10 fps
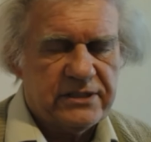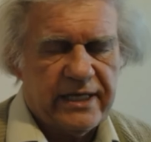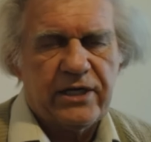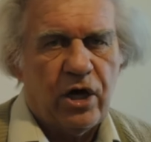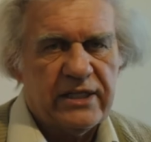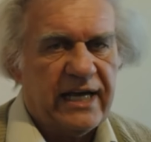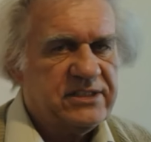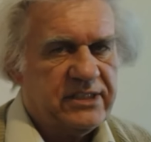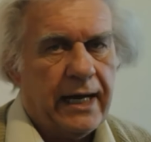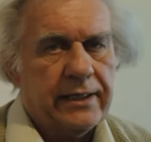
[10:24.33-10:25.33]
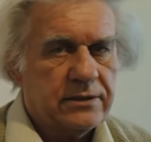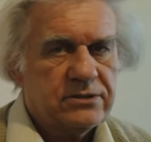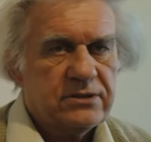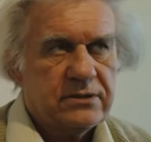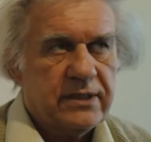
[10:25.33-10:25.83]
they call that
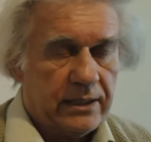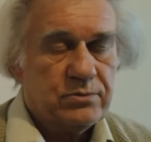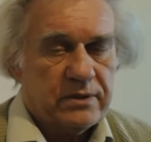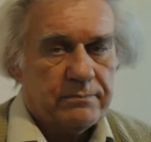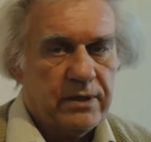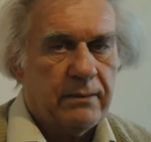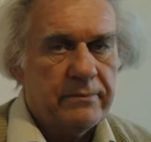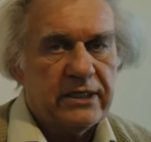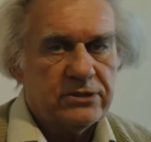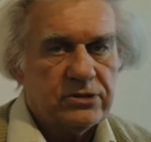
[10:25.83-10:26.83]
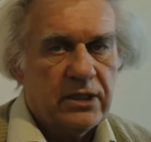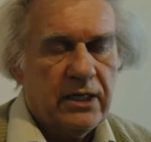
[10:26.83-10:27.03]
science. That's where the problem is.